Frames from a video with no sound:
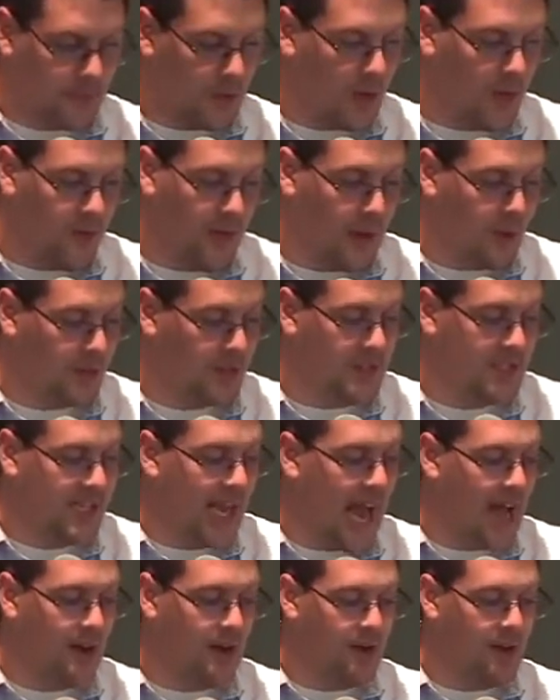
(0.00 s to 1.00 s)
They were
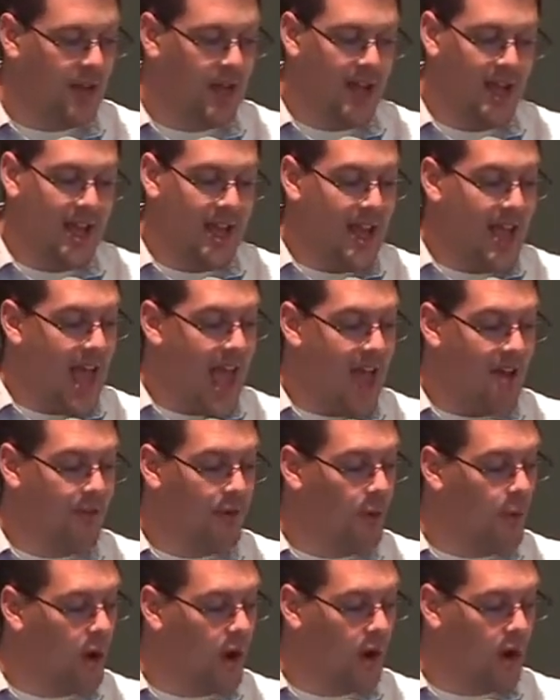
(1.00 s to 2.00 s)
scattered
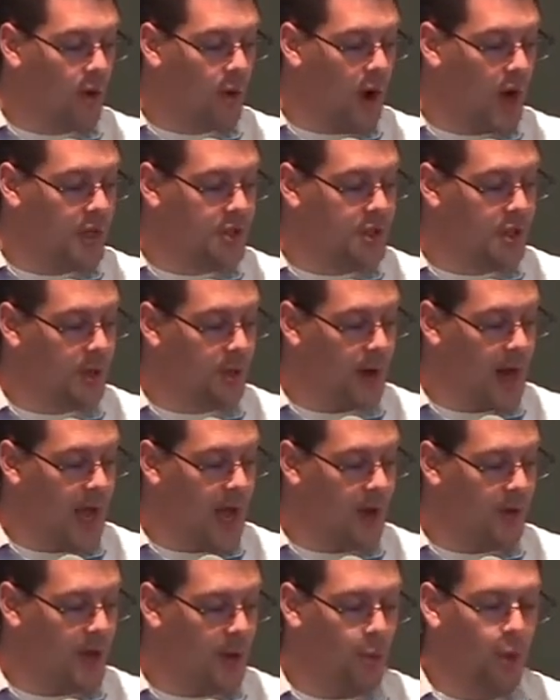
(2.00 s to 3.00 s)
everywhere across the
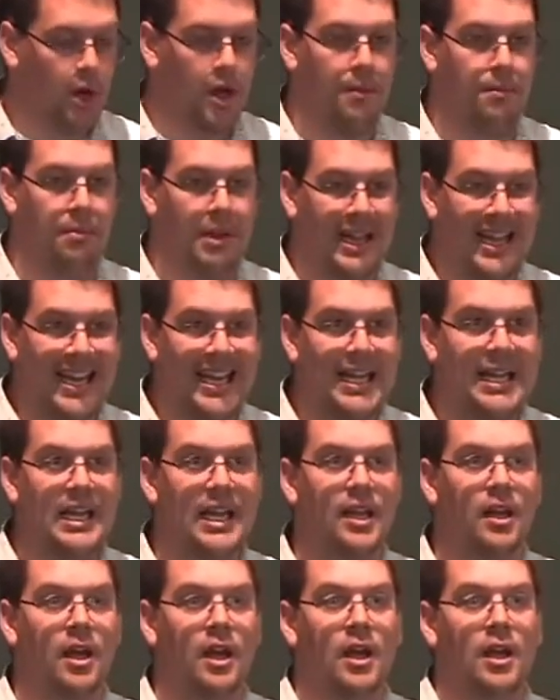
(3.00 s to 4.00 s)
ground and were
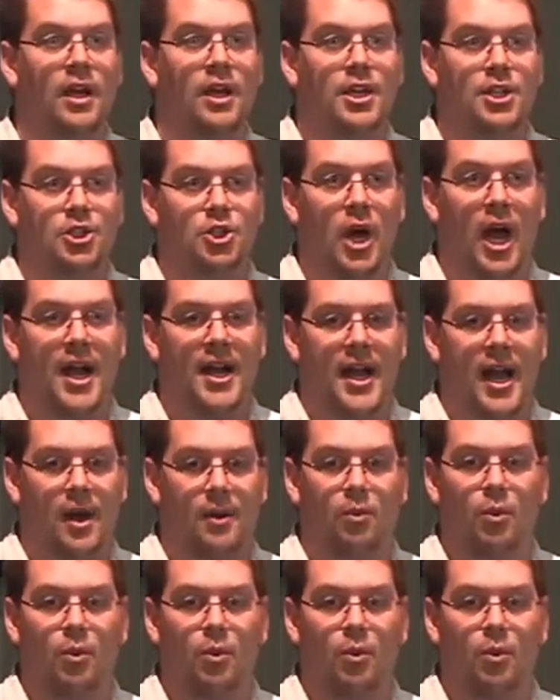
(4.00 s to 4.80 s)
completely dried out."